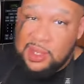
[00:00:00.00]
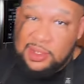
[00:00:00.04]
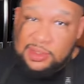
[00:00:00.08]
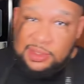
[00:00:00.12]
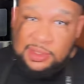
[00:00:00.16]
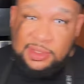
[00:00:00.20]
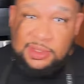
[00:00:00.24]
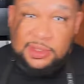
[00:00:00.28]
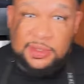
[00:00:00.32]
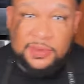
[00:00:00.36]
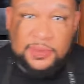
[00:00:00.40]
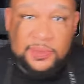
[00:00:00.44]

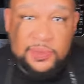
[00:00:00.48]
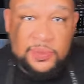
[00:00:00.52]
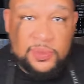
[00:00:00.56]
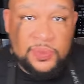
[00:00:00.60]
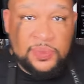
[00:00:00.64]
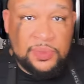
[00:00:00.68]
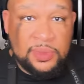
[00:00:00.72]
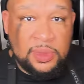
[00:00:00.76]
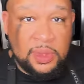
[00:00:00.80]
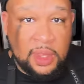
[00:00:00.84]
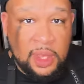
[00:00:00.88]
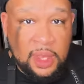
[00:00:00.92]
minutes
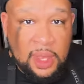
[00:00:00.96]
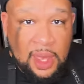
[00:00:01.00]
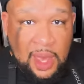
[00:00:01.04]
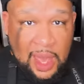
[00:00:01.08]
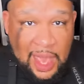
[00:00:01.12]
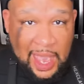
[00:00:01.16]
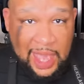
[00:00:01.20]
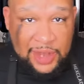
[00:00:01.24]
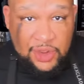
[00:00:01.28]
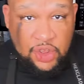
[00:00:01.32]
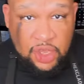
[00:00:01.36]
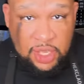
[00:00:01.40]

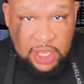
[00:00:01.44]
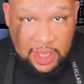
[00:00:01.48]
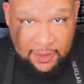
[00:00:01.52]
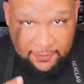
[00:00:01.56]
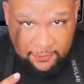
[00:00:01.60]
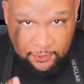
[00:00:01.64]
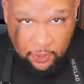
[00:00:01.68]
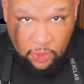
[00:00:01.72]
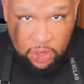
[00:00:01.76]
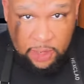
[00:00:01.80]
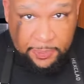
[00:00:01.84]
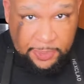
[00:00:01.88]
and you can
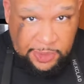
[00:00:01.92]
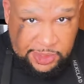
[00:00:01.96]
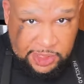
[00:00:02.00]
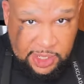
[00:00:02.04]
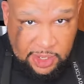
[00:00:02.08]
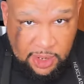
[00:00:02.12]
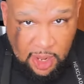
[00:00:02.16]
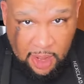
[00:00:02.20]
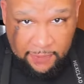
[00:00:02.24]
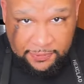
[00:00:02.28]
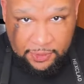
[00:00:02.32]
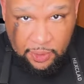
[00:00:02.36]
get
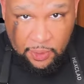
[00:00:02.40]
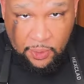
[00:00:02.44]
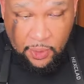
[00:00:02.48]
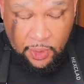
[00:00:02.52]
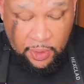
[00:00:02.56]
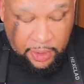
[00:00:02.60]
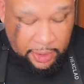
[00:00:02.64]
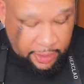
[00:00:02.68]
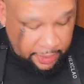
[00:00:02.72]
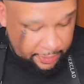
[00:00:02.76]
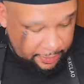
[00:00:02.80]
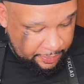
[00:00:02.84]
40% off your
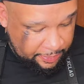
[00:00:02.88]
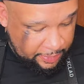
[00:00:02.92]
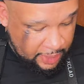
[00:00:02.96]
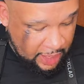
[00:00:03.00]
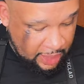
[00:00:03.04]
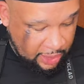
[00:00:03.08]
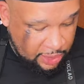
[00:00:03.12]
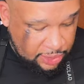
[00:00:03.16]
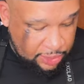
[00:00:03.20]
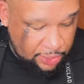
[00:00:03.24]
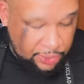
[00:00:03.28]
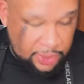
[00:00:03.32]
order,
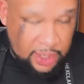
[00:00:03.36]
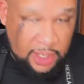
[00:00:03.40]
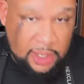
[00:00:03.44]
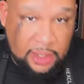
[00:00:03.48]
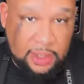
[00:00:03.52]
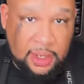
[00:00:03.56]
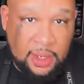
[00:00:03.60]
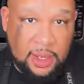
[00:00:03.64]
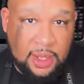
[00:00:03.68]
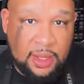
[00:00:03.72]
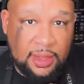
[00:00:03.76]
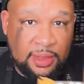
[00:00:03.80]

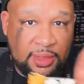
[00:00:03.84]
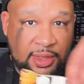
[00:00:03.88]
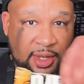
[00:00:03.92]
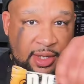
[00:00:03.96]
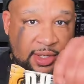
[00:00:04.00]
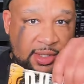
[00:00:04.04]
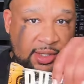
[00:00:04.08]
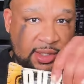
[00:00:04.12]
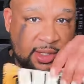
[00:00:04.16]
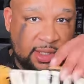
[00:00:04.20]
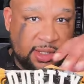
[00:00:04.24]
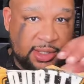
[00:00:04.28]
including
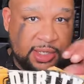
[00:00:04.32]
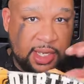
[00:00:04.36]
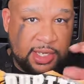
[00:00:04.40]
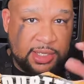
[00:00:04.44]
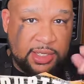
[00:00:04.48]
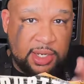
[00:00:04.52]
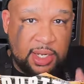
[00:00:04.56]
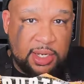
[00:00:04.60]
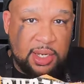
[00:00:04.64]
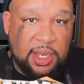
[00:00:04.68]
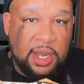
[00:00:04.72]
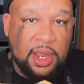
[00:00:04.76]
this
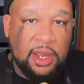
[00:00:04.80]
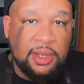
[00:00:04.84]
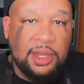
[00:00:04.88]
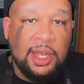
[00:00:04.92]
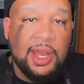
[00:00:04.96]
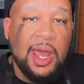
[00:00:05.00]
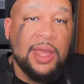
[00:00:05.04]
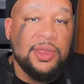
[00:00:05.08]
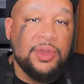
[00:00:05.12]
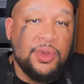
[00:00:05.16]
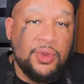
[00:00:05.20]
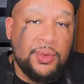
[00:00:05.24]
seasoning here
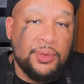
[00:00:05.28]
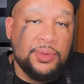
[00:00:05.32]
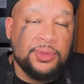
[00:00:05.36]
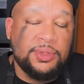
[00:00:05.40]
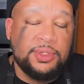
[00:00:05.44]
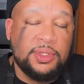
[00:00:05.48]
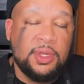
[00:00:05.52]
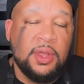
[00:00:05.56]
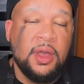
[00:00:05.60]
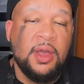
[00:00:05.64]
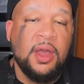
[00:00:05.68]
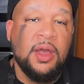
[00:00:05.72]
that I
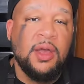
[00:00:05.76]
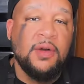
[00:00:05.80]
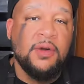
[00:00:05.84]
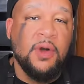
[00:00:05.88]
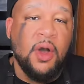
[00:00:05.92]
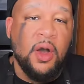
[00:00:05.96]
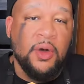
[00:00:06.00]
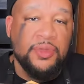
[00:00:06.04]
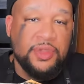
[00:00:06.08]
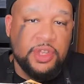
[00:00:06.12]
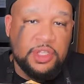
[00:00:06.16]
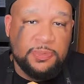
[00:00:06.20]
used
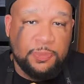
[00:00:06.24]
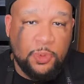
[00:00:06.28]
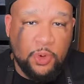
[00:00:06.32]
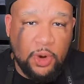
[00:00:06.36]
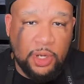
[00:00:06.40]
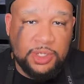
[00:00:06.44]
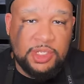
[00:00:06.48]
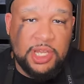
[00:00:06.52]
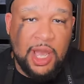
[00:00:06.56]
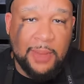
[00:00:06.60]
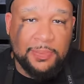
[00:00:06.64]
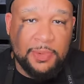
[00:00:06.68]
on these
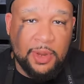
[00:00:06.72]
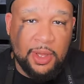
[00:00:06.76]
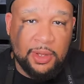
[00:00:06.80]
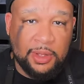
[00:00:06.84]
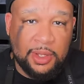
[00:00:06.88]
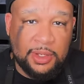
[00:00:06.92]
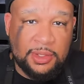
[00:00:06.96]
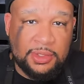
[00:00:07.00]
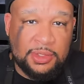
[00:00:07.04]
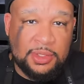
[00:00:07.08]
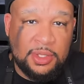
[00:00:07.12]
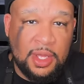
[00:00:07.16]
pork chop
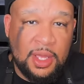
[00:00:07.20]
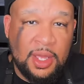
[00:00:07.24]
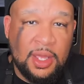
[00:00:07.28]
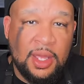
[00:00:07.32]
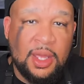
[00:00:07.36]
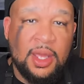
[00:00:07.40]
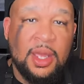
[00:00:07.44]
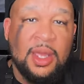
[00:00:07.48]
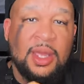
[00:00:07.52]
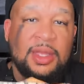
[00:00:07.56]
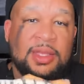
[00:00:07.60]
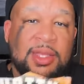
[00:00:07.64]
nuggets.
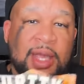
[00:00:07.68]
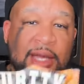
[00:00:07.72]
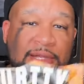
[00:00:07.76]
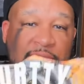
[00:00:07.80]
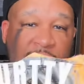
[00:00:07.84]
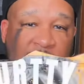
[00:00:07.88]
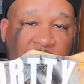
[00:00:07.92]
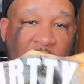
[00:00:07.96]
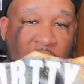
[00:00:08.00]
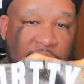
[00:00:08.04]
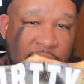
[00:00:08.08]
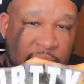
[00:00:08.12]

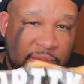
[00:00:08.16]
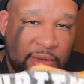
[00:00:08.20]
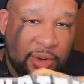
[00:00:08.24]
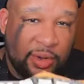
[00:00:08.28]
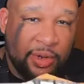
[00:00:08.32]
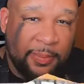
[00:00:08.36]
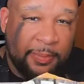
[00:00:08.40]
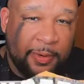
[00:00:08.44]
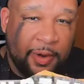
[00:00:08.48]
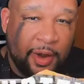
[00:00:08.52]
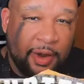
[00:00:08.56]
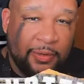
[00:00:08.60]
Yes, it's called the
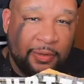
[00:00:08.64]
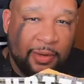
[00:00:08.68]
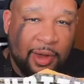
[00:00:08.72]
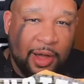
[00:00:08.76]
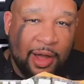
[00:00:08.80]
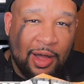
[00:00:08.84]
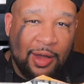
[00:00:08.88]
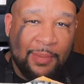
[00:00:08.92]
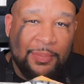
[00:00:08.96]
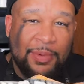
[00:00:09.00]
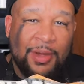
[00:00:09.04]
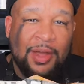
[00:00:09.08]
Durtty Bird
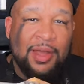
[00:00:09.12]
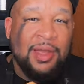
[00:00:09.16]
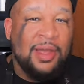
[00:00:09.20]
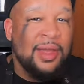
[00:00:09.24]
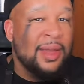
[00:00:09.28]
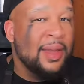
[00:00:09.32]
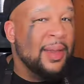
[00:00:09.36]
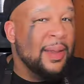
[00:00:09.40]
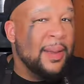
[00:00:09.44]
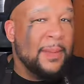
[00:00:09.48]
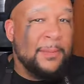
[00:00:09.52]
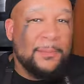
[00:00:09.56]
Rub,
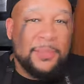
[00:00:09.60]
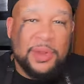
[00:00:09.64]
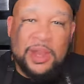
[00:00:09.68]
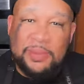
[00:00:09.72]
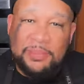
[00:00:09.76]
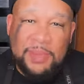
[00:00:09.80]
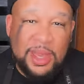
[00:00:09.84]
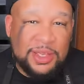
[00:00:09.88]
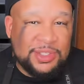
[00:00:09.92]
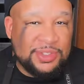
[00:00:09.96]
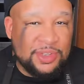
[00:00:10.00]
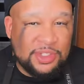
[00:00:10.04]
but
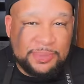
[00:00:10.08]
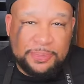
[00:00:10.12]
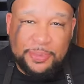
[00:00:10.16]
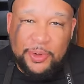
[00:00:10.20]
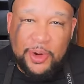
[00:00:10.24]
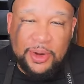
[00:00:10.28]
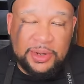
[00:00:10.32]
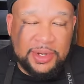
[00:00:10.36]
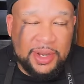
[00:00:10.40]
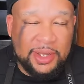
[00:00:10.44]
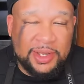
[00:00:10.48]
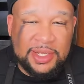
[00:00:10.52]
it makes those
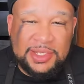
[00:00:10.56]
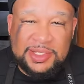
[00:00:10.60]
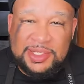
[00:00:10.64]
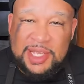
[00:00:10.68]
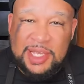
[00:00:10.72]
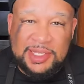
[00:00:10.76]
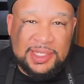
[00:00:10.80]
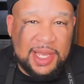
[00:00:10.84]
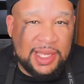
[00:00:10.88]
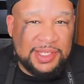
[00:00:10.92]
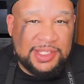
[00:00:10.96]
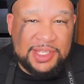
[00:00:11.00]
pork nuggets
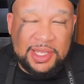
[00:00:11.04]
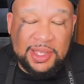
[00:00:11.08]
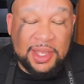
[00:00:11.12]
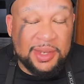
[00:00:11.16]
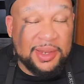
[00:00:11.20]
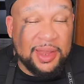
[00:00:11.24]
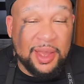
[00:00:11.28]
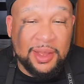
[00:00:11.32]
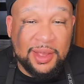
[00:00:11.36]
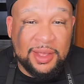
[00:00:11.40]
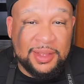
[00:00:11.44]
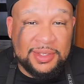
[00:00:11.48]
taste like
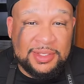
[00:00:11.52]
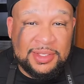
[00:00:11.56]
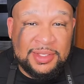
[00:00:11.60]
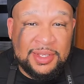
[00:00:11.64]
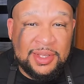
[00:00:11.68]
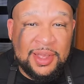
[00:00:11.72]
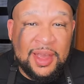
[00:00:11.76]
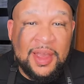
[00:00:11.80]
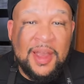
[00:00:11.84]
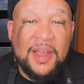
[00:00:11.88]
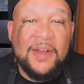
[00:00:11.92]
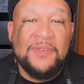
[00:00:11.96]
chicken
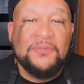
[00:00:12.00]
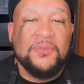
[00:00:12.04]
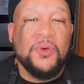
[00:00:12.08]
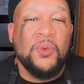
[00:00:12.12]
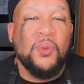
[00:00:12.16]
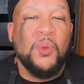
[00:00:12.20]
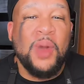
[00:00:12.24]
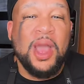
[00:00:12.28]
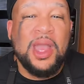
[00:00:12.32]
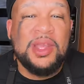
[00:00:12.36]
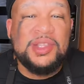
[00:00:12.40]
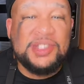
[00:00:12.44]
nuggets,
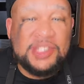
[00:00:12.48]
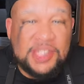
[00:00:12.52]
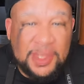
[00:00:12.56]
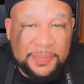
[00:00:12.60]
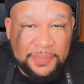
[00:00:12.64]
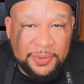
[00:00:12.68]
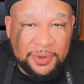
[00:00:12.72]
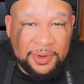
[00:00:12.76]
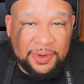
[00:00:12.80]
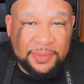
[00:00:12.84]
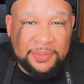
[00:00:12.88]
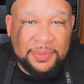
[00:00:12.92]
but way
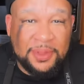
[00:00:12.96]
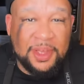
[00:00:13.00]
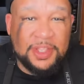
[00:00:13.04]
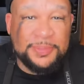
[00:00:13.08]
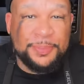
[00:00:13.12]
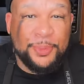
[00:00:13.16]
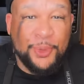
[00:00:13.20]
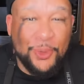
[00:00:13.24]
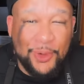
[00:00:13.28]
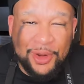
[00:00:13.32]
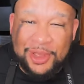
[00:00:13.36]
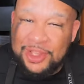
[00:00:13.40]
cheaper
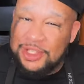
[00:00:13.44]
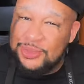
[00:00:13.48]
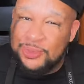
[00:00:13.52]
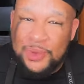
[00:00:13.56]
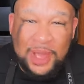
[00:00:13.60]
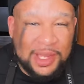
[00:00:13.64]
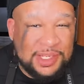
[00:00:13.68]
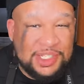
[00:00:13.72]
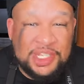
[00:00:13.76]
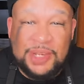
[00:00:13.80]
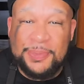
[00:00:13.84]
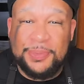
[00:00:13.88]
because pork is
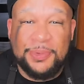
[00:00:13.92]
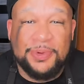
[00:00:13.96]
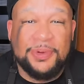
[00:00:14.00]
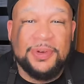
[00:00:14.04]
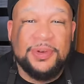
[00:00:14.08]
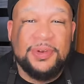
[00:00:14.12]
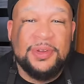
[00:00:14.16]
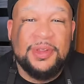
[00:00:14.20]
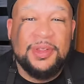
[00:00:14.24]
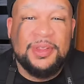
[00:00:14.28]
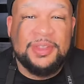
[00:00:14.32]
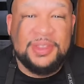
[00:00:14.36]
way
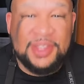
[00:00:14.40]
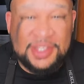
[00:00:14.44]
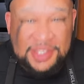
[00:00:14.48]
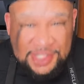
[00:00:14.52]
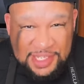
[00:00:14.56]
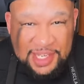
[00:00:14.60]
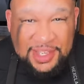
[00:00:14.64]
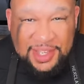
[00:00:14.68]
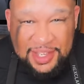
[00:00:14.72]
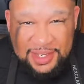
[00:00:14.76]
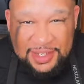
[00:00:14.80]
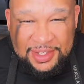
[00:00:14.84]
cheaper than
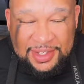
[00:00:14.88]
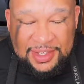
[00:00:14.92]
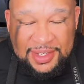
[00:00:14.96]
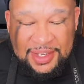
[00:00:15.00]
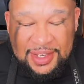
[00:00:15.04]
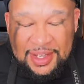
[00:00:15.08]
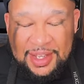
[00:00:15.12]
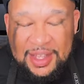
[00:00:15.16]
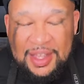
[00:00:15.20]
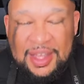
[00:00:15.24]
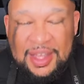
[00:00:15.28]
chicken.